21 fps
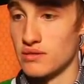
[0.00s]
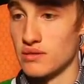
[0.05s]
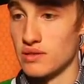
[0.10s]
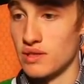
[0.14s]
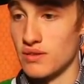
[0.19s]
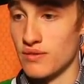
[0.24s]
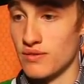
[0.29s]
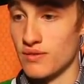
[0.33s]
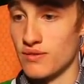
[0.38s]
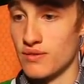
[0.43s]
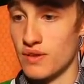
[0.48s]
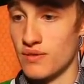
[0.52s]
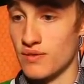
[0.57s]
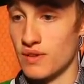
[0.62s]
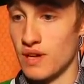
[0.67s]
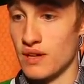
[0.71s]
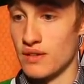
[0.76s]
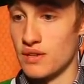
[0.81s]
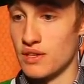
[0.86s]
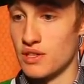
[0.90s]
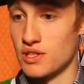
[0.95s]
If if
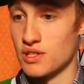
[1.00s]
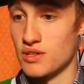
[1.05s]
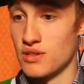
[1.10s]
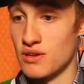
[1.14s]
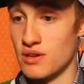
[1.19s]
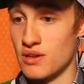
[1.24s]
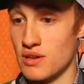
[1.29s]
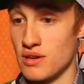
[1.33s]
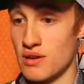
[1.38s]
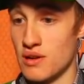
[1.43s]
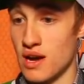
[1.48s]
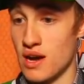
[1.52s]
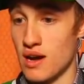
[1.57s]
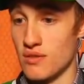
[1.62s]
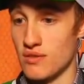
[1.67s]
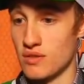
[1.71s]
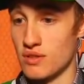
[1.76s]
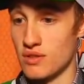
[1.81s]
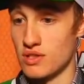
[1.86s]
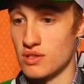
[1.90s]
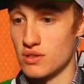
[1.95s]
not this year, the year
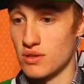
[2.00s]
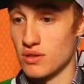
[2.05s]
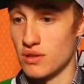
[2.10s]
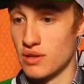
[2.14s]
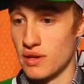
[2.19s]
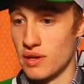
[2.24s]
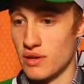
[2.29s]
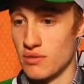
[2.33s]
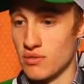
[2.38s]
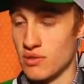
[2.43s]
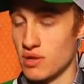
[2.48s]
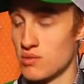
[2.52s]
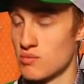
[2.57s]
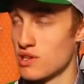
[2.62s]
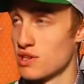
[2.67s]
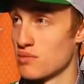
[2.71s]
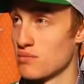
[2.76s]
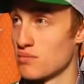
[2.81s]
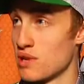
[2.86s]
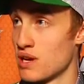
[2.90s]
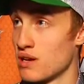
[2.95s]
after. So we're gonna be
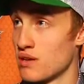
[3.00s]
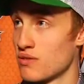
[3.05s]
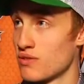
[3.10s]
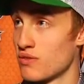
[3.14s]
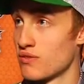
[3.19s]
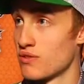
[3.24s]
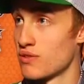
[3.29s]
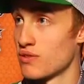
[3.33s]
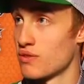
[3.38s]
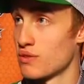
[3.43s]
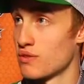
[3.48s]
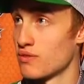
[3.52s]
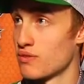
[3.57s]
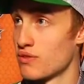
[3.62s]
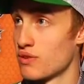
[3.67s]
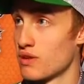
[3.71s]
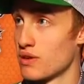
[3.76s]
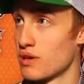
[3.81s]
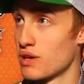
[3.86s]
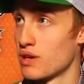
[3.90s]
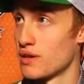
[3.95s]
competitive for the
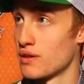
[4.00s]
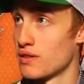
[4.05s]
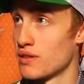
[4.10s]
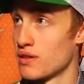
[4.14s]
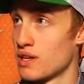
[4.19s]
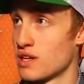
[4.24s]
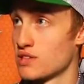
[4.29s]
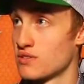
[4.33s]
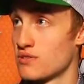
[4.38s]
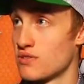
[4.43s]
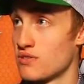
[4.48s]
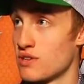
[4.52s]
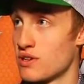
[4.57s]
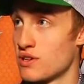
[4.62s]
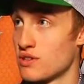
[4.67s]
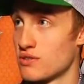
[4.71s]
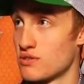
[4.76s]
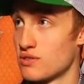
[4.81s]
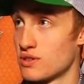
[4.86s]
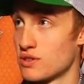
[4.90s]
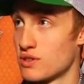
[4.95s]
for uh, the next few
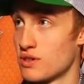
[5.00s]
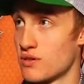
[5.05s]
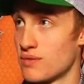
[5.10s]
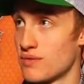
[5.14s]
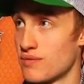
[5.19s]
years for sure.